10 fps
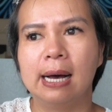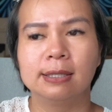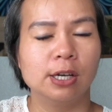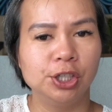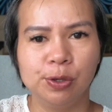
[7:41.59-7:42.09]

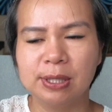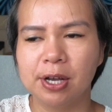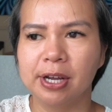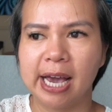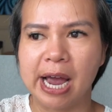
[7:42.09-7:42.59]
So she was
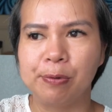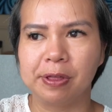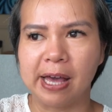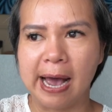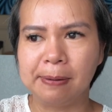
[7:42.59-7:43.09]
okay with
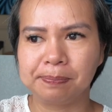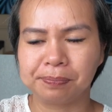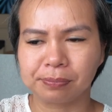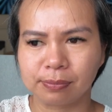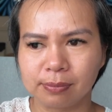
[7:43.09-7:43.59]
that.
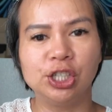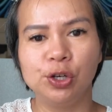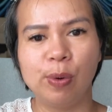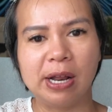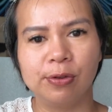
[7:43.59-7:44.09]
As she
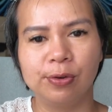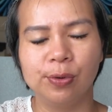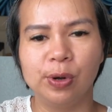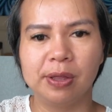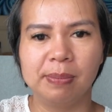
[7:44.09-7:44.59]
went through
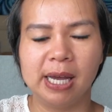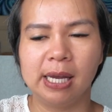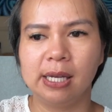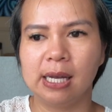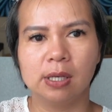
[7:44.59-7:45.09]
with
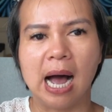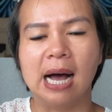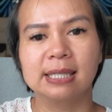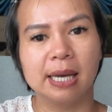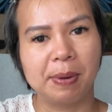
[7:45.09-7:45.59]
me,
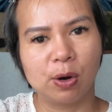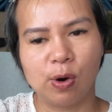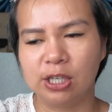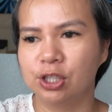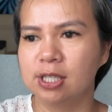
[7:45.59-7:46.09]
asking me
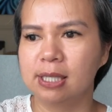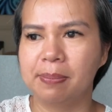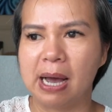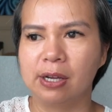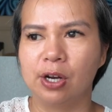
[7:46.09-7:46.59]
questions
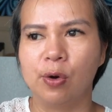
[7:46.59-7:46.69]
about,